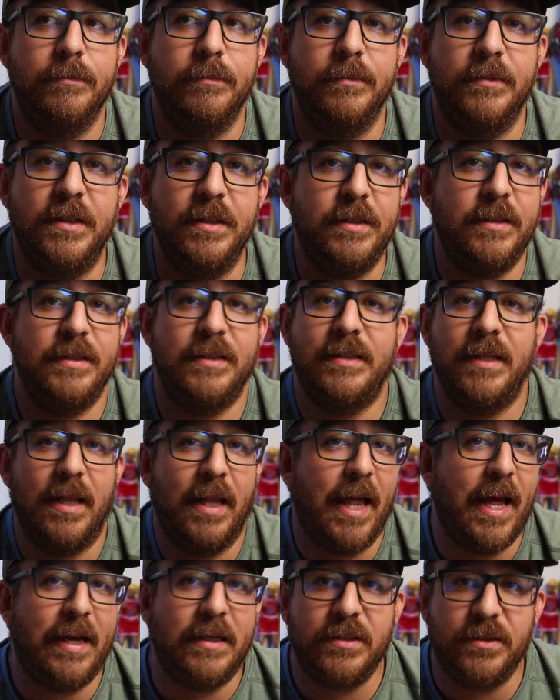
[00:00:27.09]
this is the
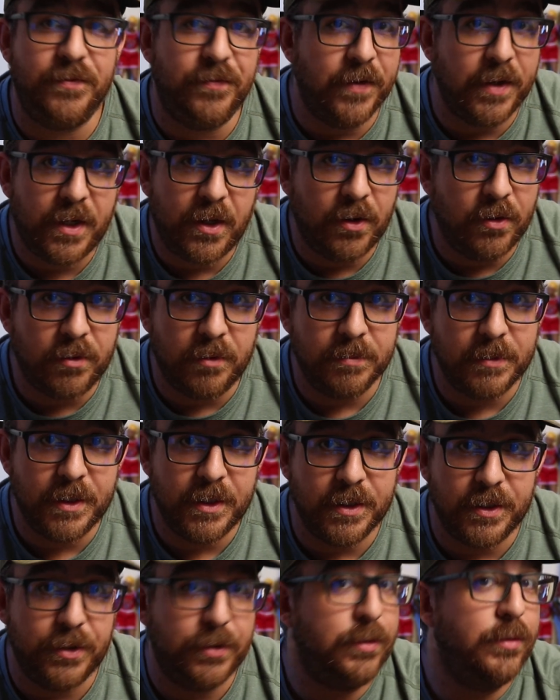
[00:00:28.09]
last video I'm going
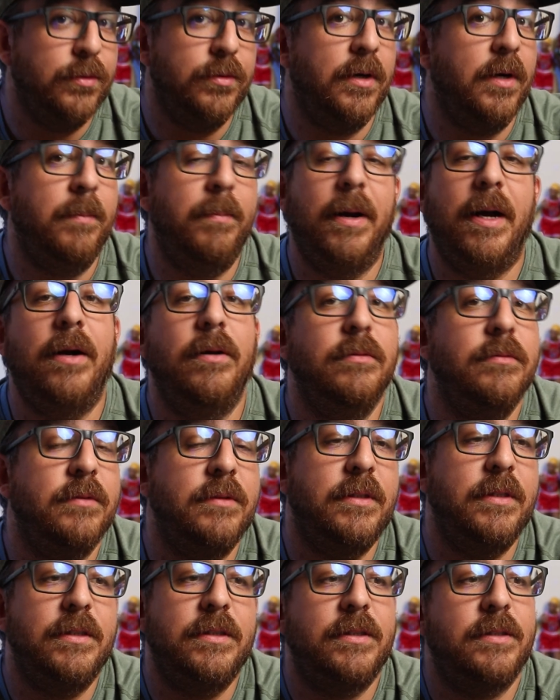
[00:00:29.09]
to do about
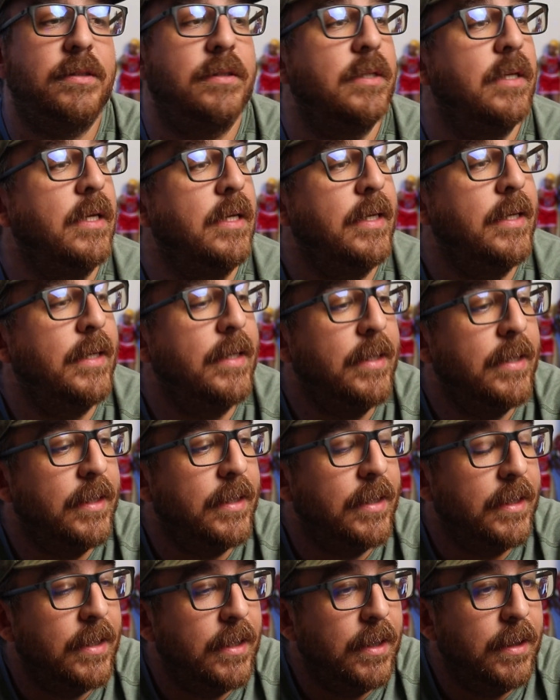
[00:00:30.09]
this
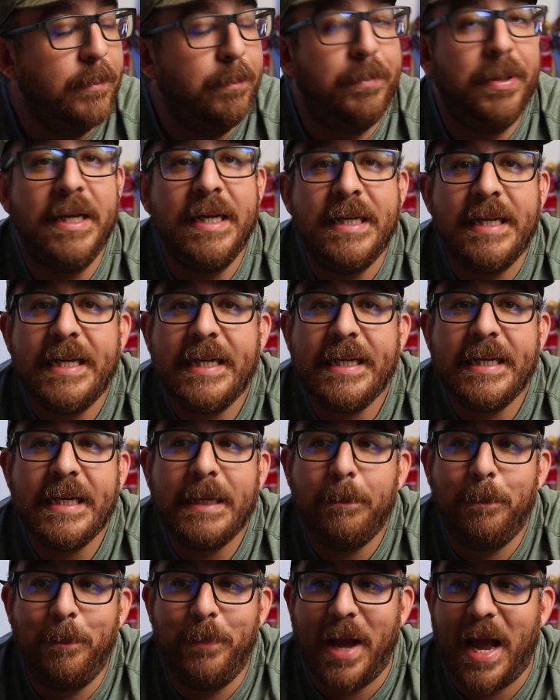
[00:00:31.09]

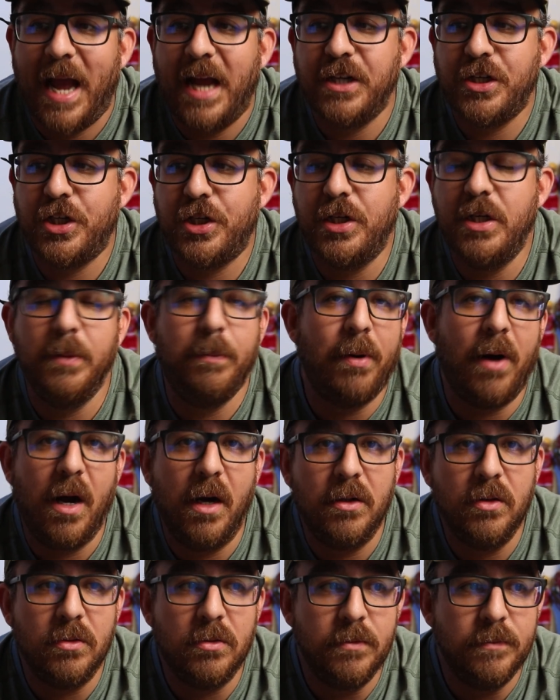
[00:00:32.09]
Panini patch
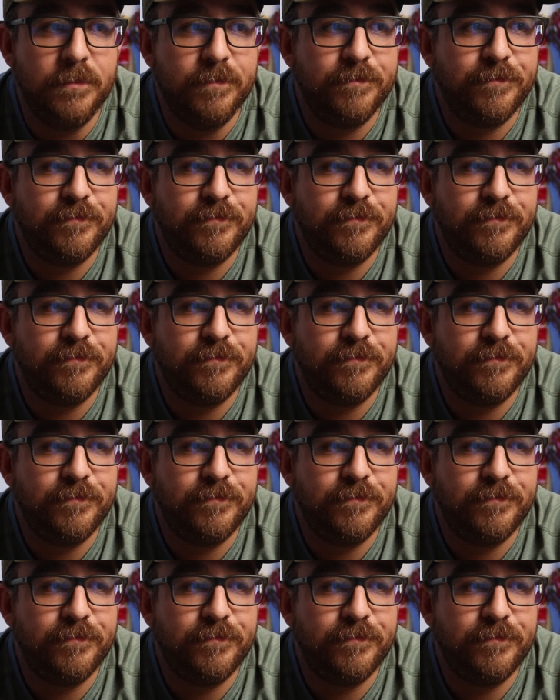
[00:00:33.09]
debacle.